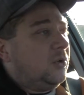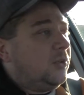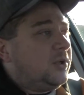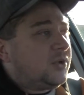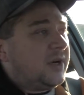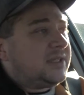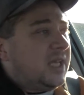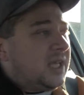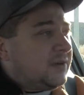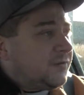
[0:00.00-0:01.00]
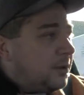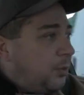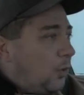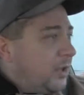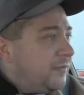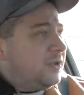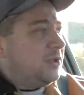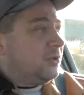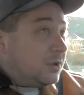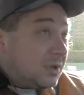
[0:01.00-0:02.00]
we try to take it from the point of
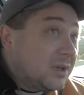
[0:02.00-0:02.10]
view